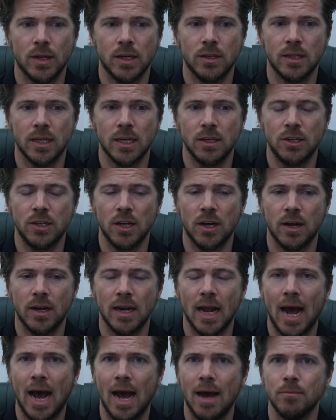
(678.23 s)
There's
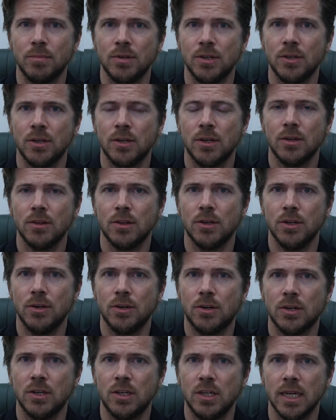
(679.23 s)
certain apps that
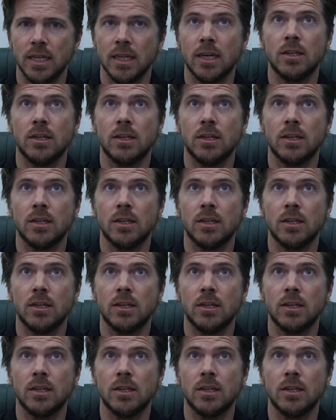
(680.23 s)
you can see.